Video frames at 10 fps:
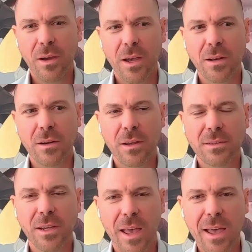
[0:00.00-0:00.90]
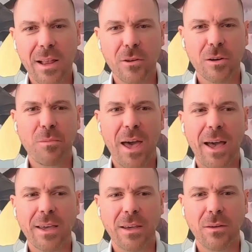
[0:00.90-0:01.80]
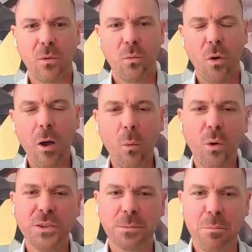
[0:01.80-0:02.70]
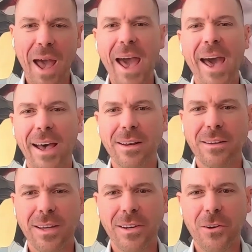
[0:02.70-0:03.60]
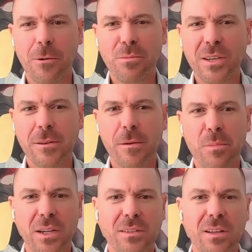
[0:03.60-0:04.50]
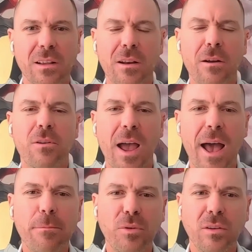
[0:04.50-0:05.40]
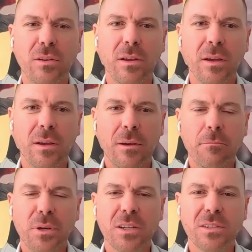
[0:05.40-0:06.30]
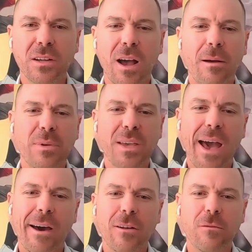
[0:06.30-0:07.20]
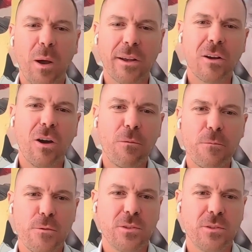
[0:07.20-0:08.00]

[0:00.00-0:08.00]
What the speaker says: And today I look back and what was bad ended up being the best thing that ever happened, because it got me out of my comfort